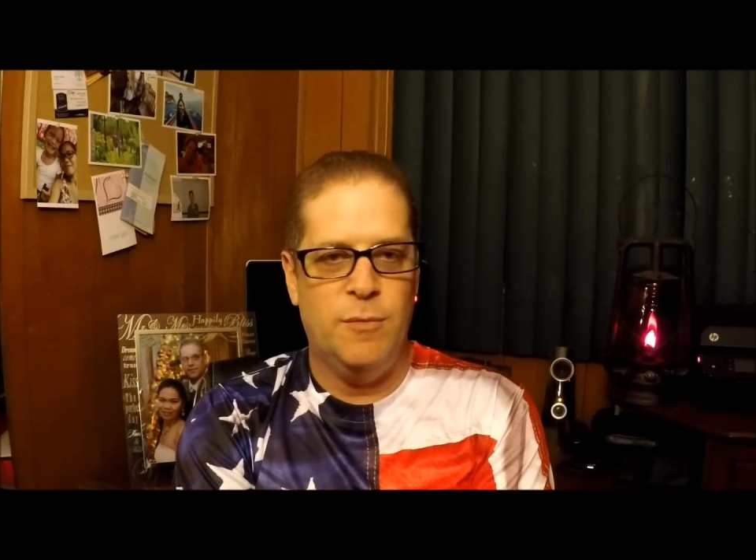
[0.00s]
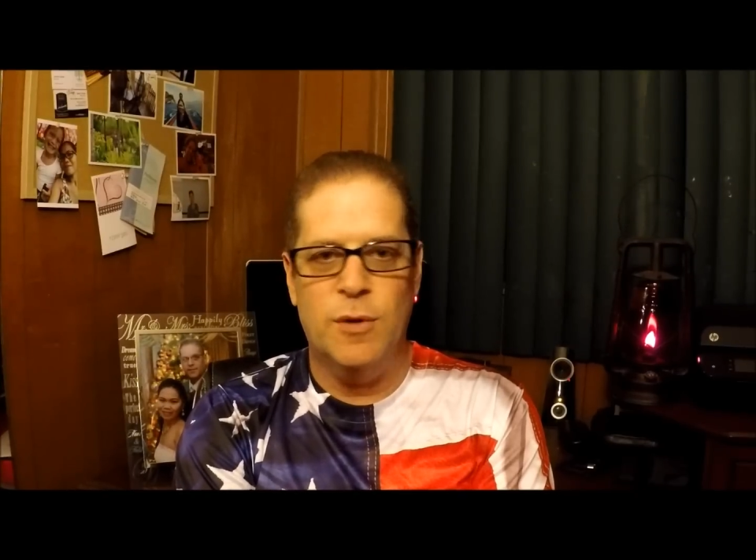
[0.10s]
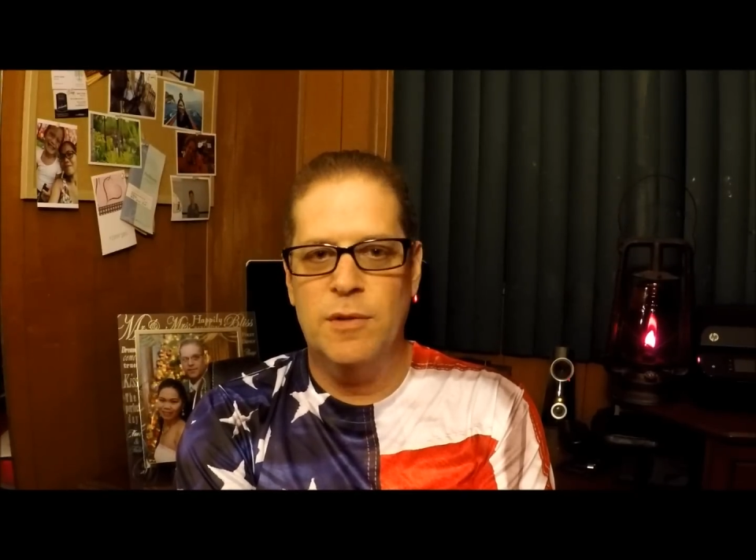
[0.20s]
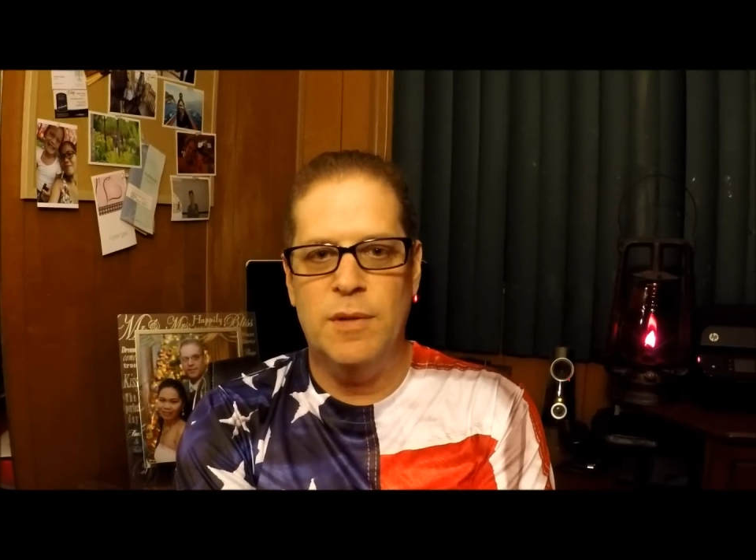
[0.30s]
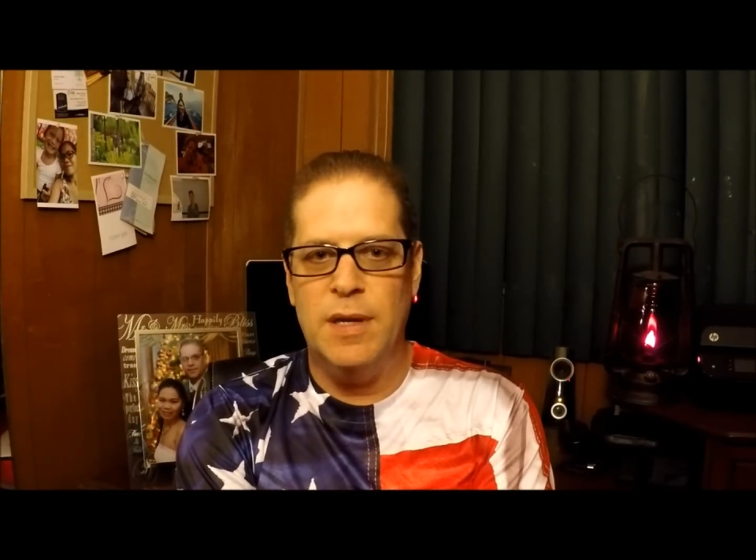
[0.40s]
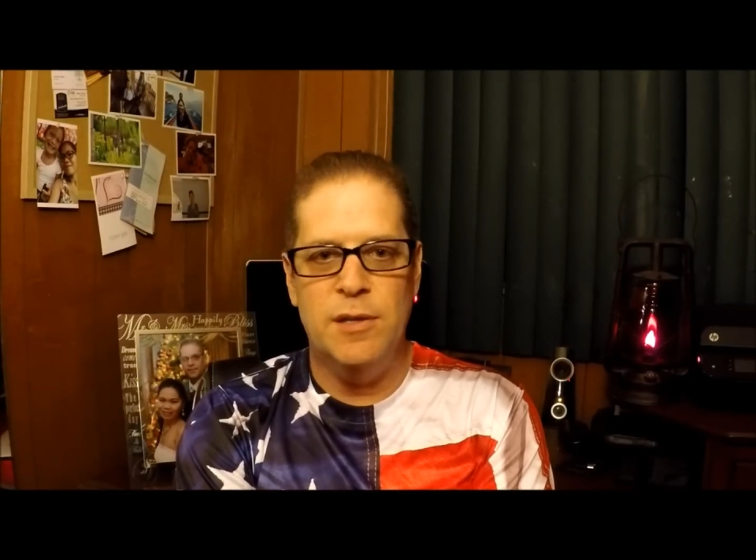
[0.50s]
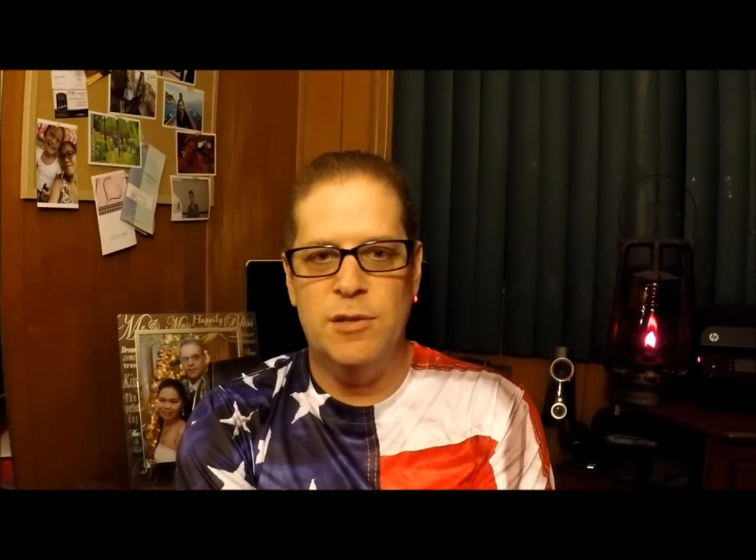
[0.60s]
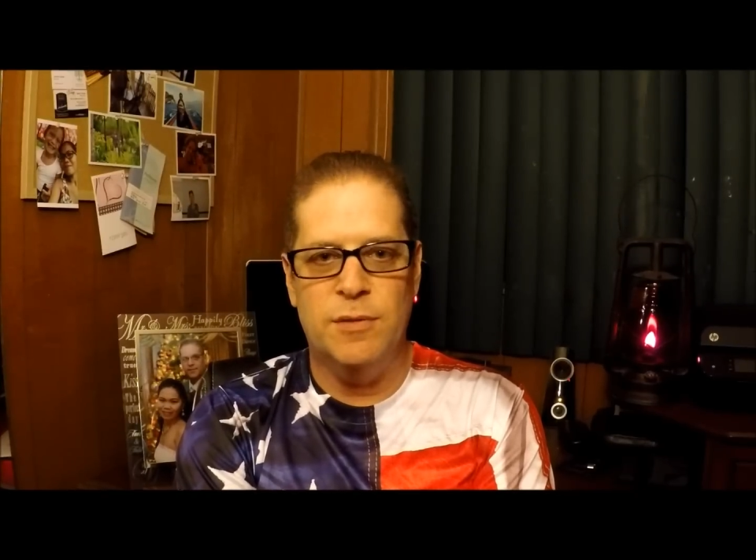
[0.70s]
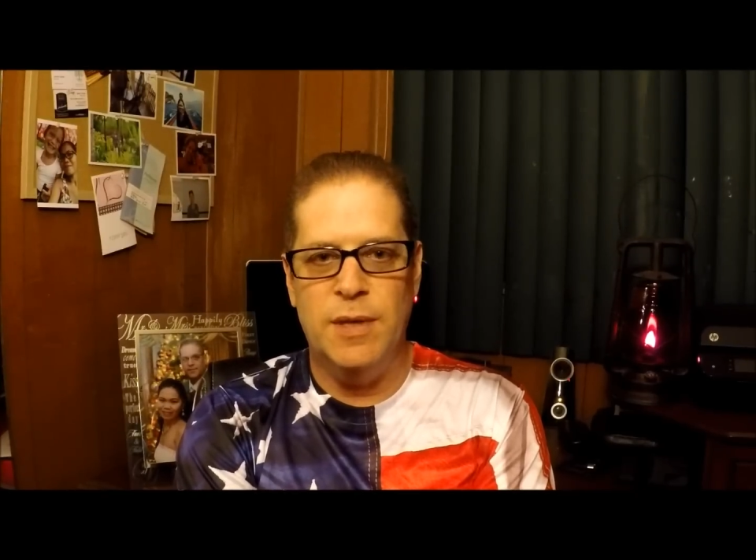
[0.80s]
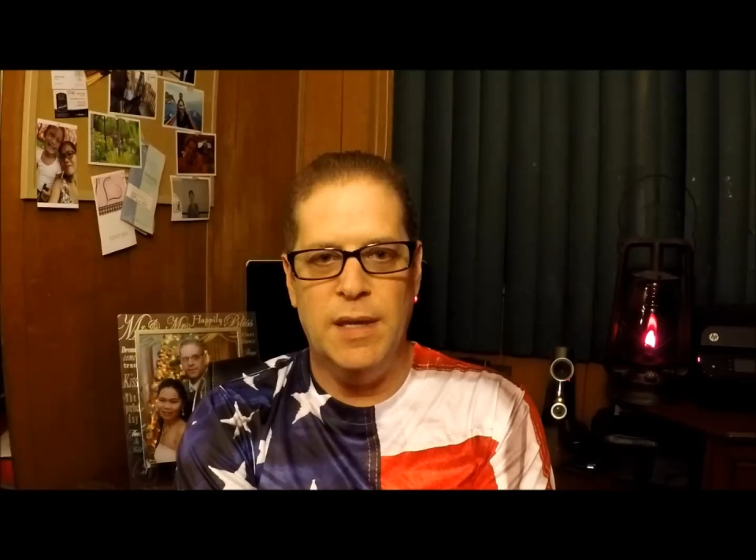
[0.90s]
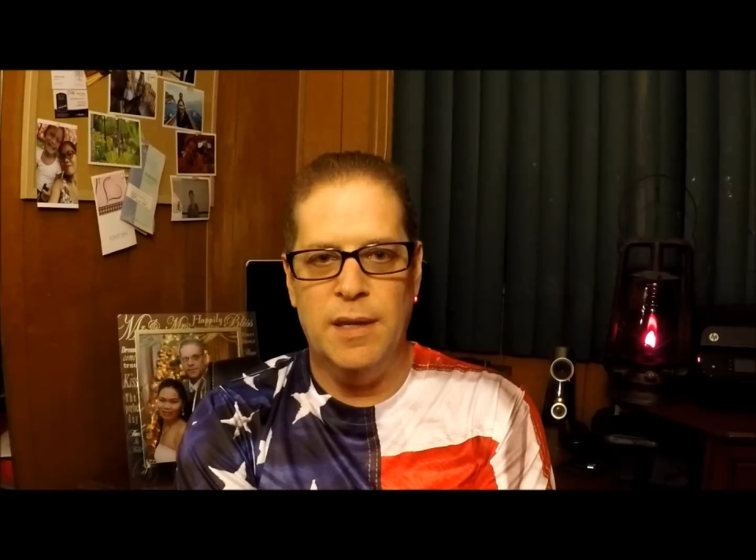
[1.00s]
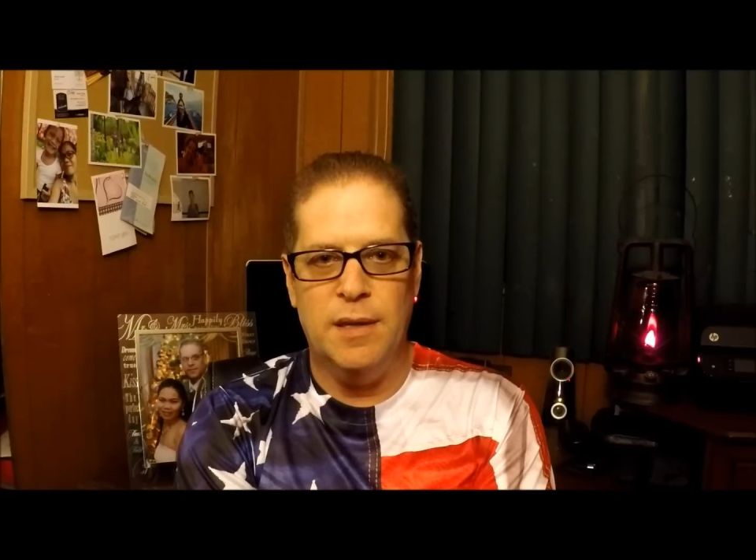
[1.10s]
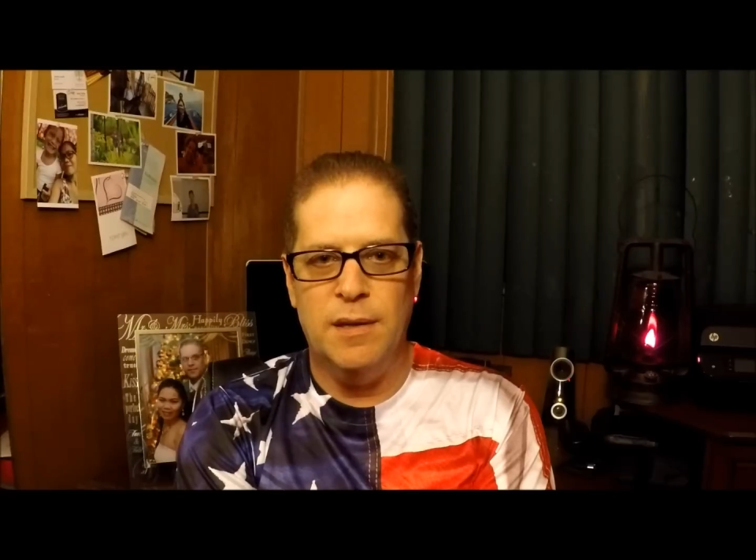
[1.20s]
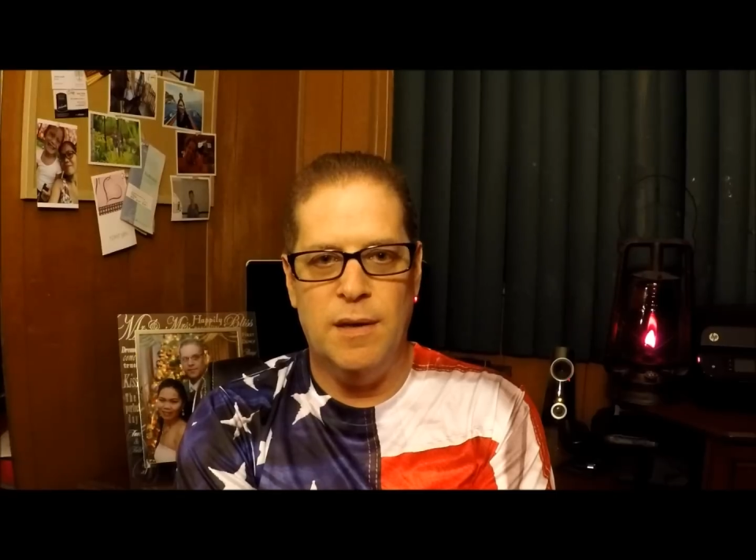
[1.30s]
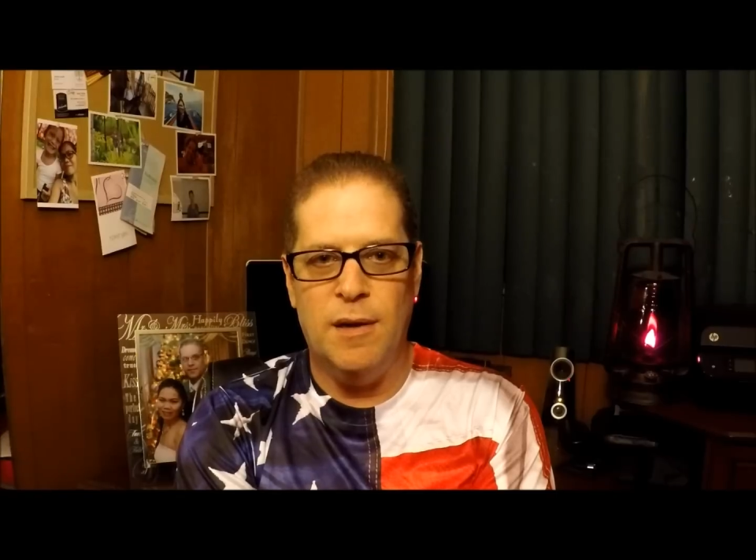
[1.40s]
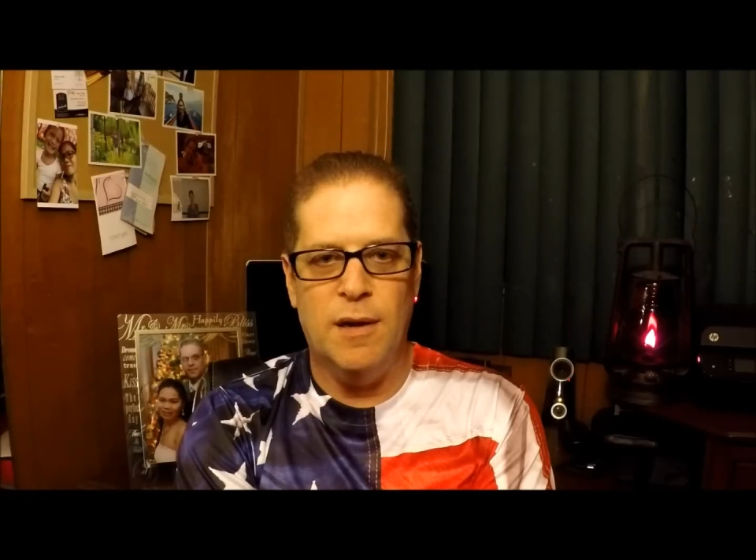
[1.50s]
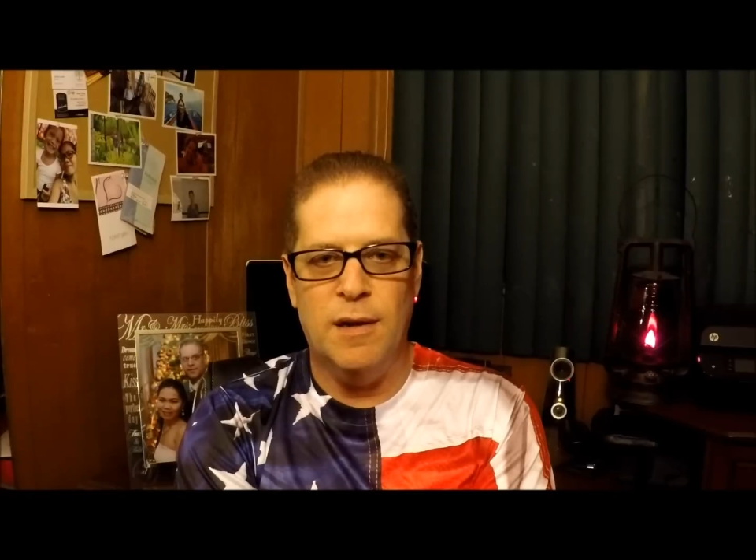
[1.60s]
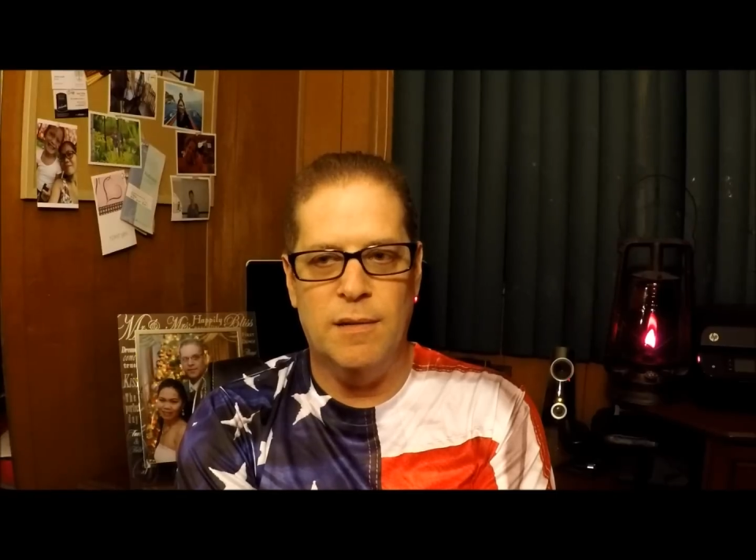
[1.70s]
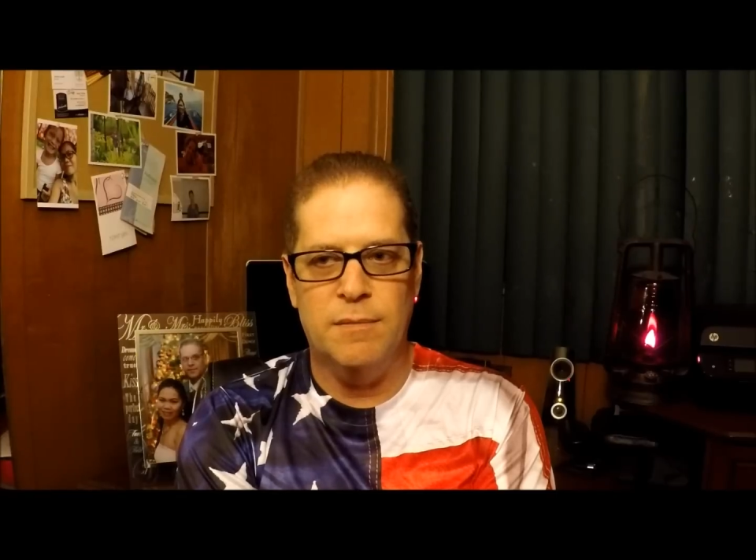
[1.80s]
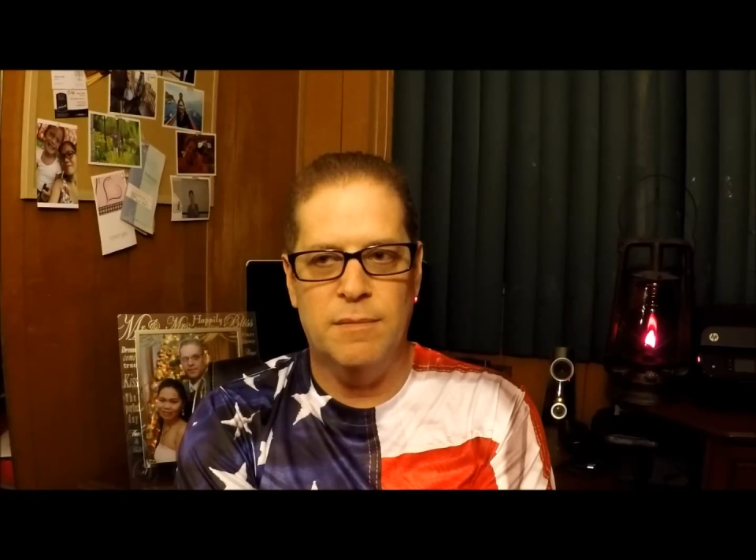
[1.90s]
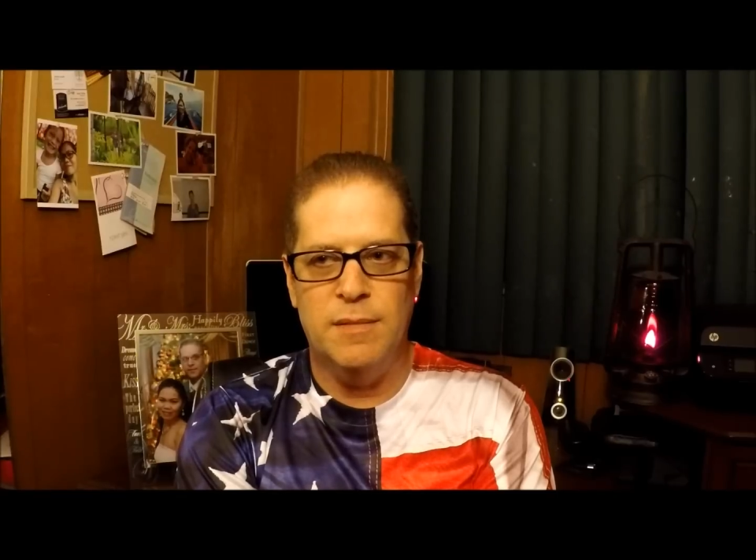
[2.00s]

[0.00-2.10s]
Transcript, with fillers: we're enjoying our